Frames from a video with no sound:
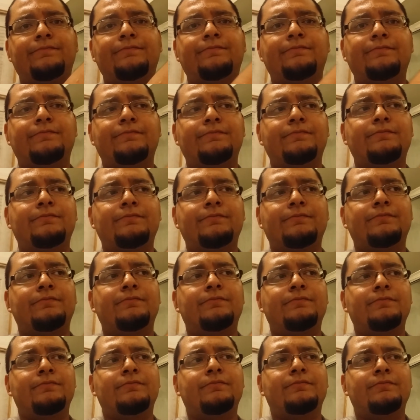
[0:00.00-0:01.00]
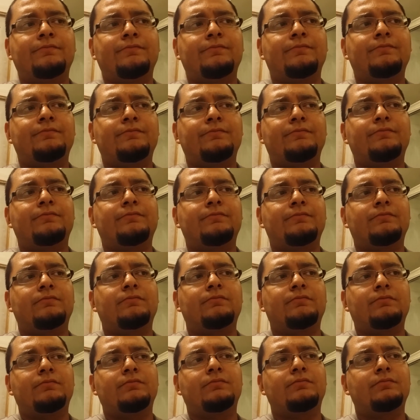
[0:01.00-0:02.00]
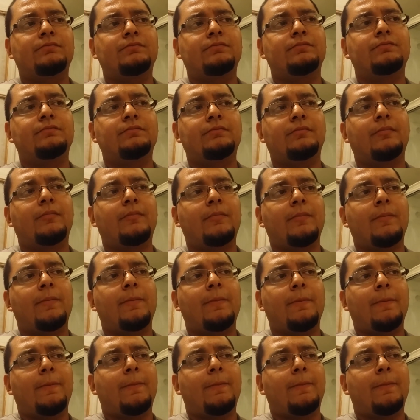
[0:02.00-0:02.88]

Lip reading: No one is speaking in this clip.